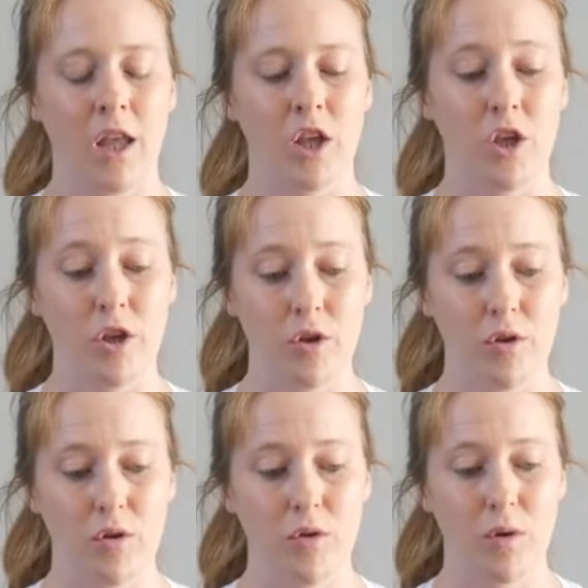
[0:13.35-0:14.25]

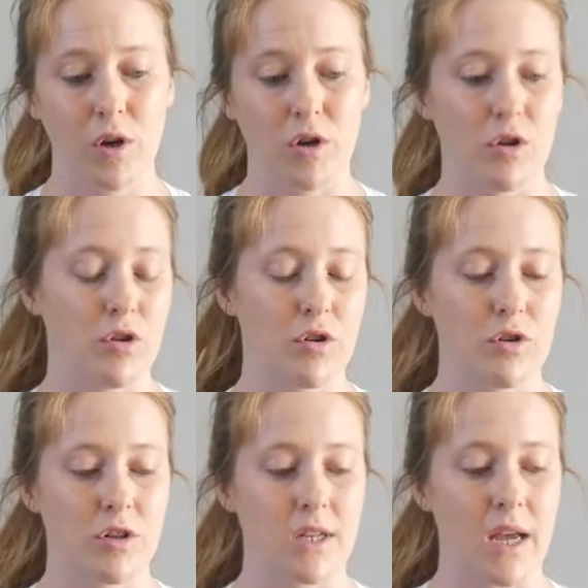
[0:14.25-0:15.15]
you
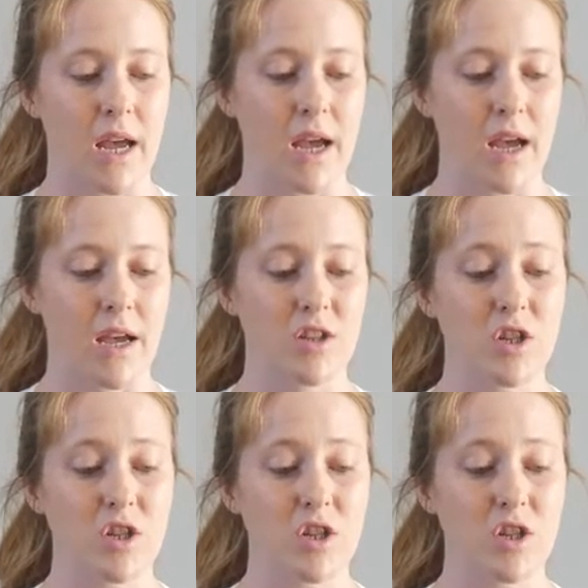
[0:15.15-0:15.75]
could uh,